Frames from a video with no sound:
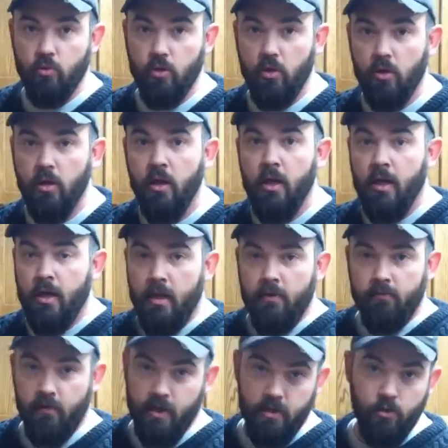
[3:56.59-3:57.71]
will
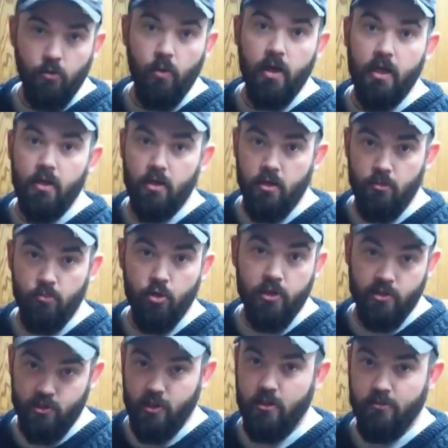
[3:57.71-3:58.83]
find their way into the
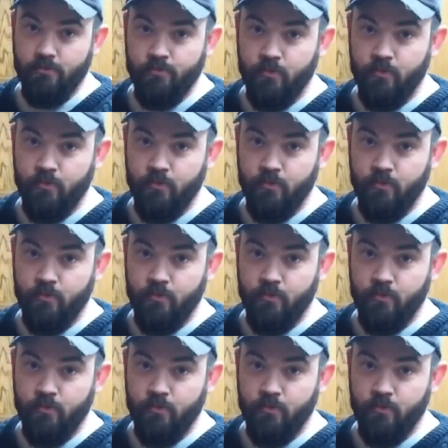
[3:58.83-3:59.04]
brisket.